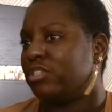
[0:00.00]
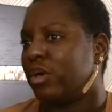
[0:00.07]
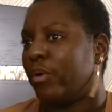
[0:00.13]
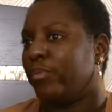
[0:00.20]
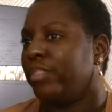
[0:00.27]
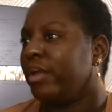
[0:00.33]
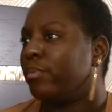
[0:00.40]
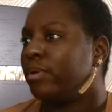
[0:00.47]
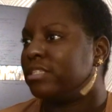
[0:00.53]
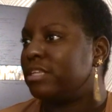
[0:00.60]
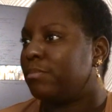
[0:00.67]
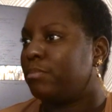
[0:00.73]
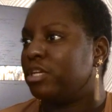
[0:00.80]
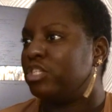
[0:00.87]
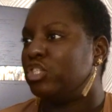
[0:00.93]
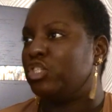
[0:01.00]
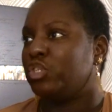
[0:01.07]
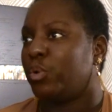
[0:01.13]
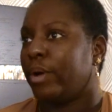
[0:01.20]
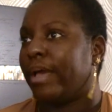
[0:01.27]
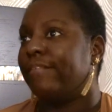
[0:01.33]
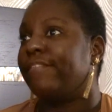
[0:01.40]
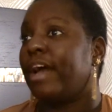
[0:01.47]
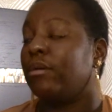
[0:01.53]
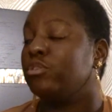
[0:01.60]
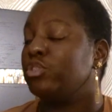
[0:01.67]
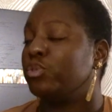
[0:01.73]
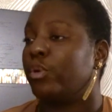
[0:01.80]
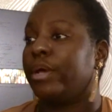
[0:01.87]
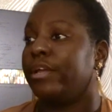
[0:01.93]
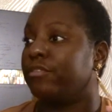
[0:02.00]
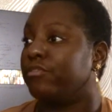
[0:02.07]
So there wasn't much joy. I found joy